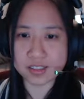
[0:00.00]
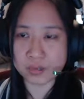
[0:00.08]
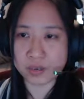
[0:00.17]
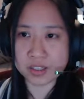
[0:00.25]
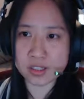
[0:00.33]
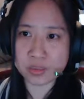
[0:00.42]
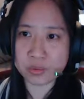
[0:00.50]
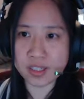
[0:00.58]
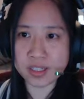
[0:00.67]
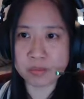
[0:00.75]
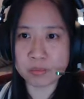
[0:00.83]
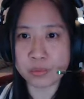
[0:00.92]

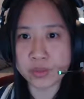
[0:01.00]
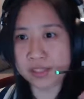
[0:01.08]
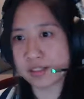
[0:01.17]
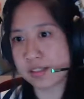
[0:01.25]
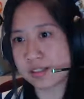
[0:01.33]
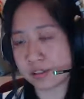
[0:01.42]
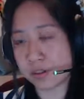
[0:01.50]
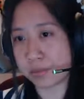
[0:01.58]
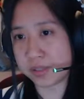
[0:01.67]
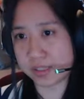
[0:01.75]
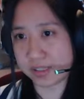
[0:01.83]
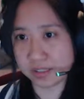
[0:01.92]
string brings a
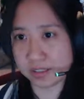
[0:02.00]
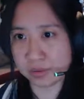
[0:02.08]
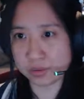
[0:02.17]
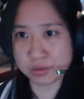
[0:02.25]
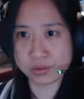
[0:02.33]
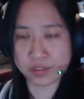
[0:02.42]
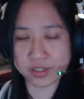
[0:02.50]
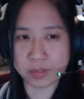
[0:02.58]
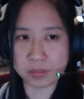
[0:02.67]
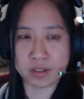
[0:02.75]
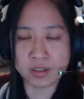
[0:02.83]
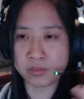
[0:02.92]
completely new
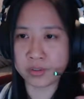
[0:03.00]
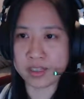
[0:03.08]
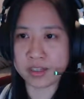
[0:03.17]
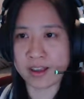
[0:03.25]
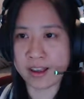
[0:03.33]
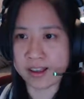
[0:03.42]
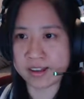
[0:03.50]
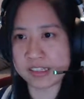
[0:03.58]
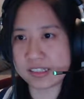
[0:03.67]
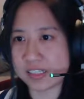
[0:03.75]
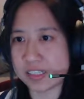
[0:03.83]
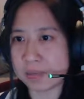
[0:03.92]
vocabulary, and
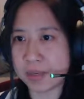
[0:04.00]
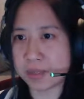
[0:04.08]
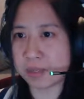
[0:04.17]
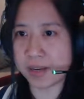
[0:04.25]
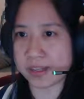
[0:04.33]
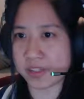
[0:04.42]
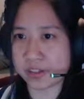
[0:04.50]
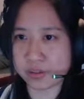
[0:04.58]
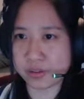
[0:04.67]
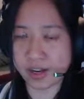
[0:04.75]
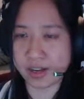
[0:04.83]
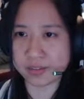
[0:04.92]
it's maybe better
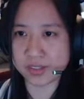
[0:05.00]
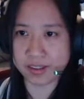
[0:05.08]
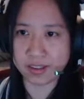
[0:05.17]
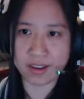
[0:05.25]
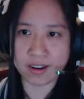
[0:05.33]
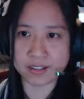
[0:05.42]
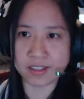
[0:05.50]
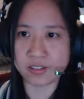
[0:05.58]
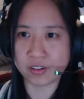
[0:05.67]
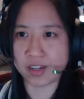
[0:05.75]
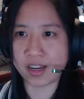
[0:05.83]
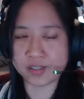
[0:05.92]
to have it there than
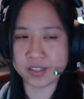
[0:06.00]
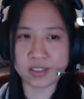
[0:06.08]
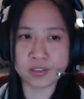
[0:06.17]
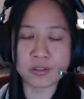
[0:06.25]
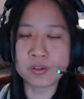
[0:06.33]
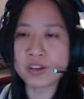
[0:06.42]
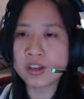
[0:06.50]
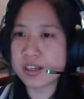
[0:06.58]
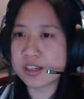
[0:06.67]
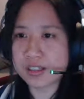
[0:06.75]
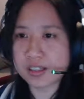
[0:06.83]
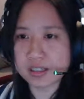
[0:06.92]
not have it at all.
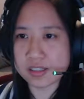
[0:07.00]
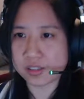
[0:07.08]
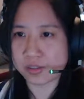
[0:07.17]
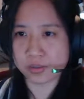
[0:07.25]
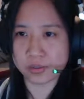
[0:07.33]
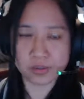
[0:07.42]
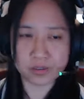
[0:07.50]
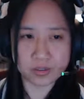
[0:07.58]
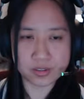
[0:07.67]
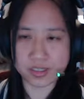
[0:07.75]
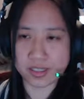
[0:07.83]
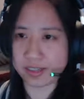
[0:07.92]
So
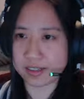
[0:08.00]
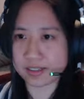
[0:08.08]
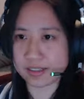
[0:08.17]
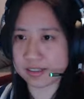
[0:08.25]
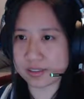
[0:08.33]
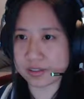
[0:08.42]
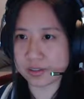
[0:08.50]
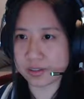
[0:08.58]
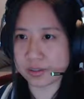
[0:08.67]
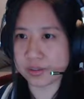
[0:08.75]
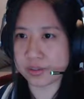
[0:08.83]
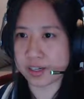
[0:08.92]
yeah,
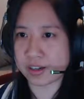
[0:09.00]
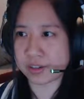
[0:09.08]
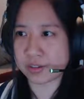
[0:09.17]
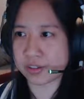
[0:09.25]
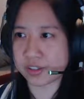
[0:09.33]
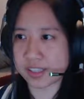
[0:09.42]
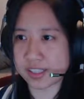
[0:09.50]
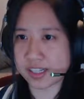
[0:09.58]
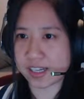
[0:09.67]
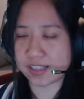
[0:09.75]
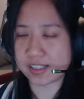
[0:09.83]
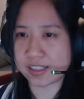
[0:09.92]
you could argue things
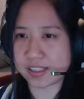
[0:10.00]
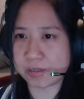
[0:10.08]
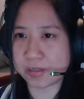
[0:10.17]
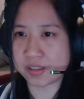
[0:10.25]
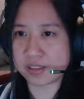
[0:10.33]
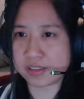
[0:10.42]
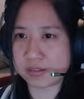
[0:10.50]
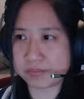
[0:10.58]
like that, but